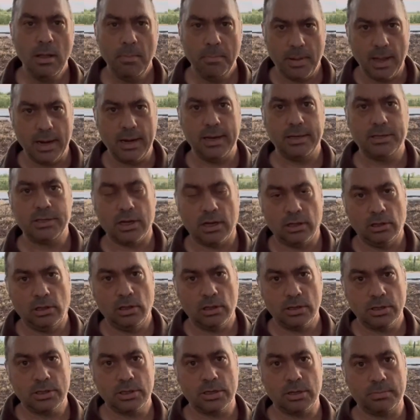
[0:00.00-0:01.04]
But it's a
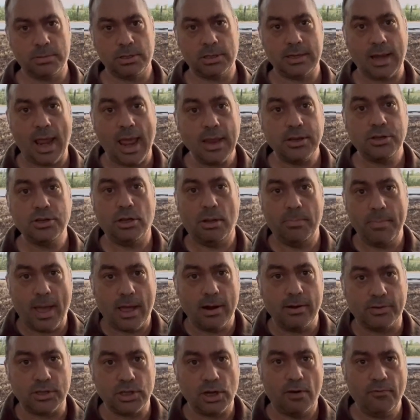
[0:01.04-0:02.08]
substantial
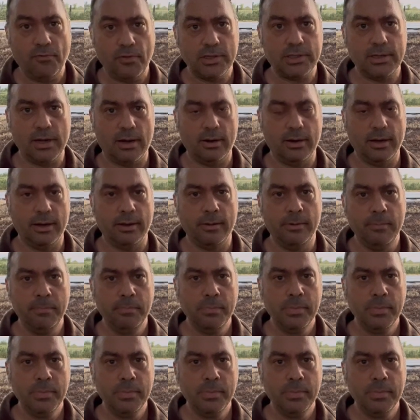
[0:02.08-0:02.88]
amount of surface area,